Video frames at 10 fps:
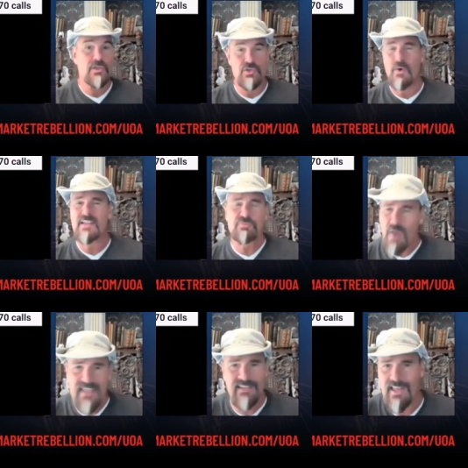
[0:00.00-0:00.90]
U.S.
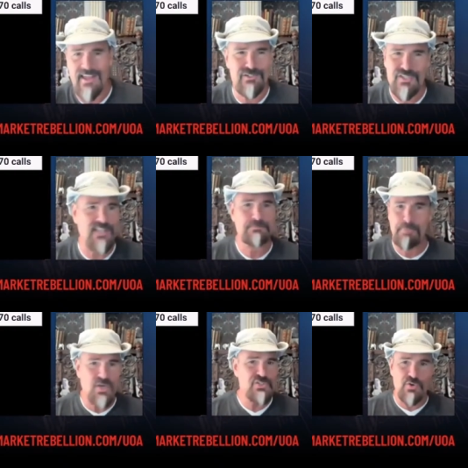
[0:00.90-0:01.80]
regulator says
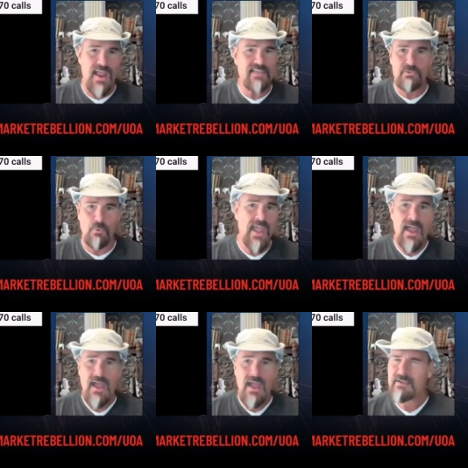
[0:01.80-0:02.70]
Berkshire Hathaway
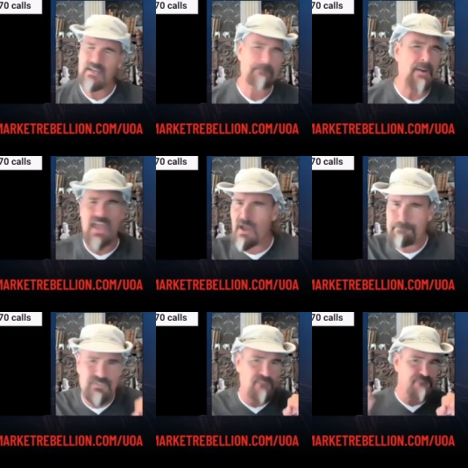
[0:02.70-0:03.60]
can buy up to